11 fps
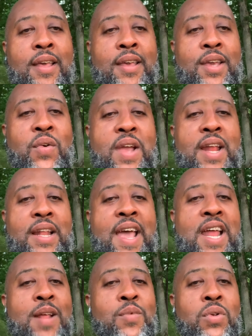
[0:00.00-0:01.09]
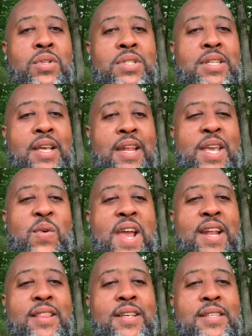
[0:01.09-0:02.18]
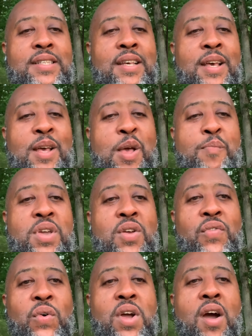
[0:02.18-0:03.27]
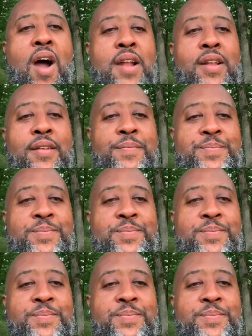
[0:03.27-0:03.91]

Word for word: He created animals and he created this beautiful garden.